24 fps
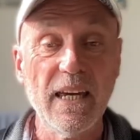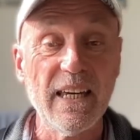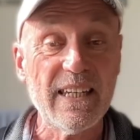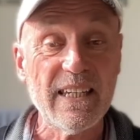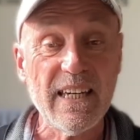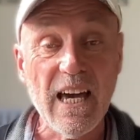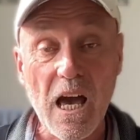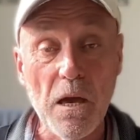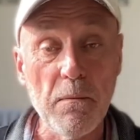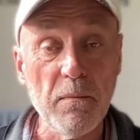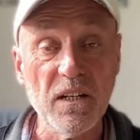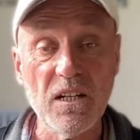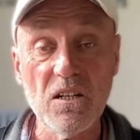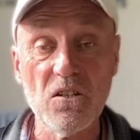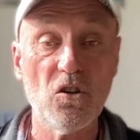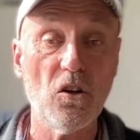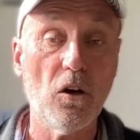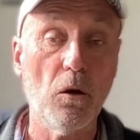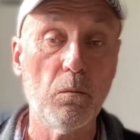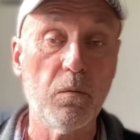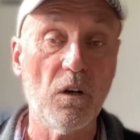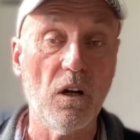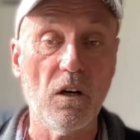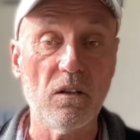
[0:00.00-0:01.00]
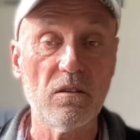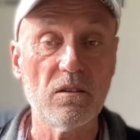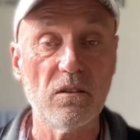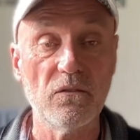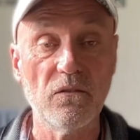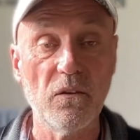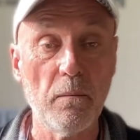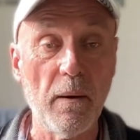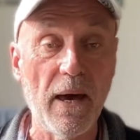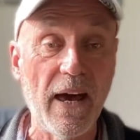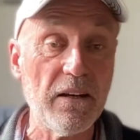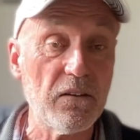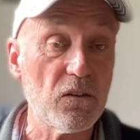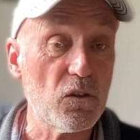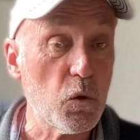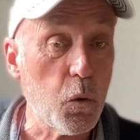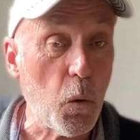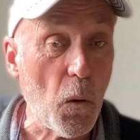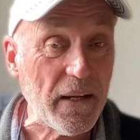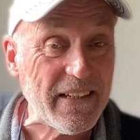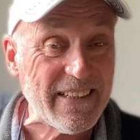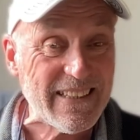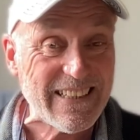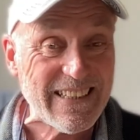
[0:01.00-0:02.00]
It came in a job lot of about
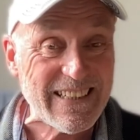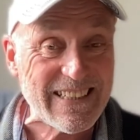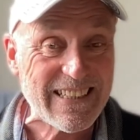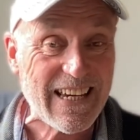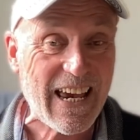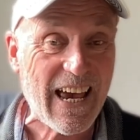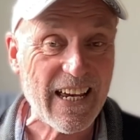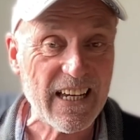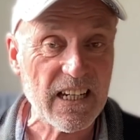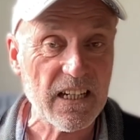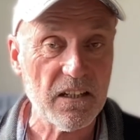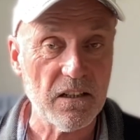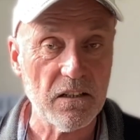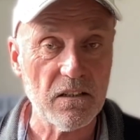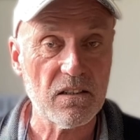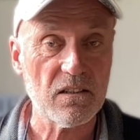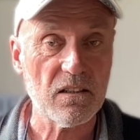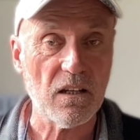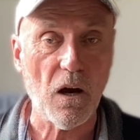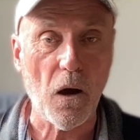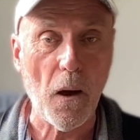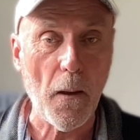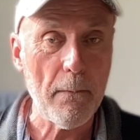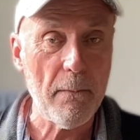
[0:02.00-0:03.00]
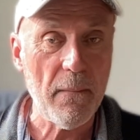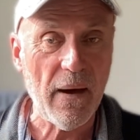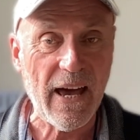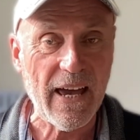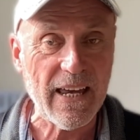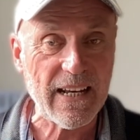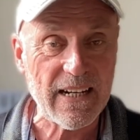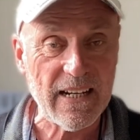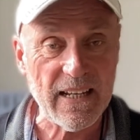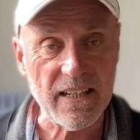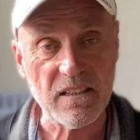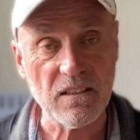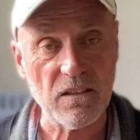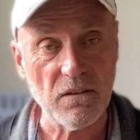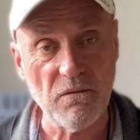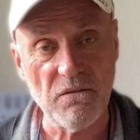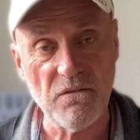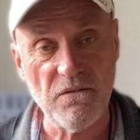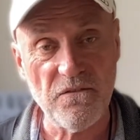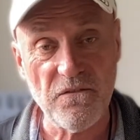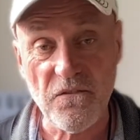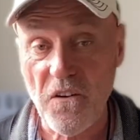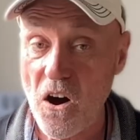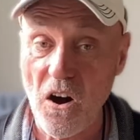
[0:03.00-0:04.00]
20 tankards that I paid less than
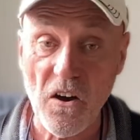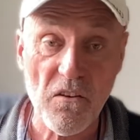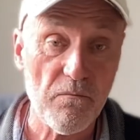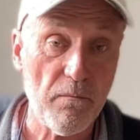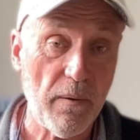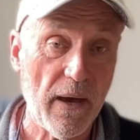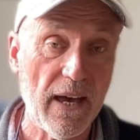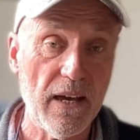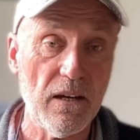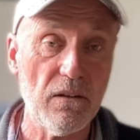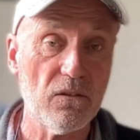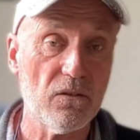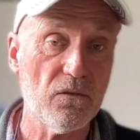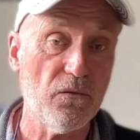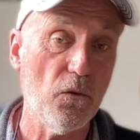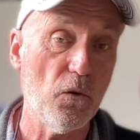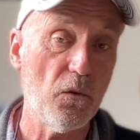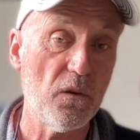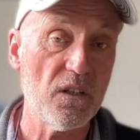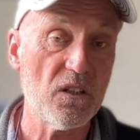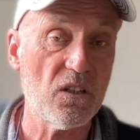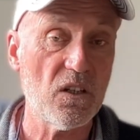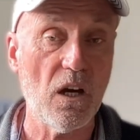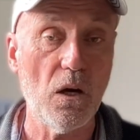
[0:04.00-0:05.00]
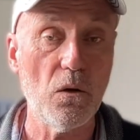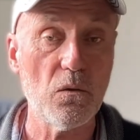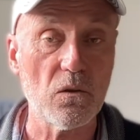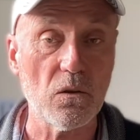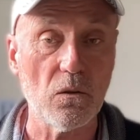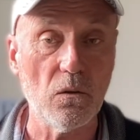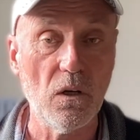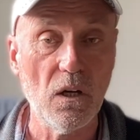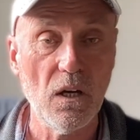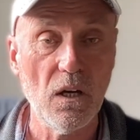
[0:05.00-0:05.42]
£5 for in total.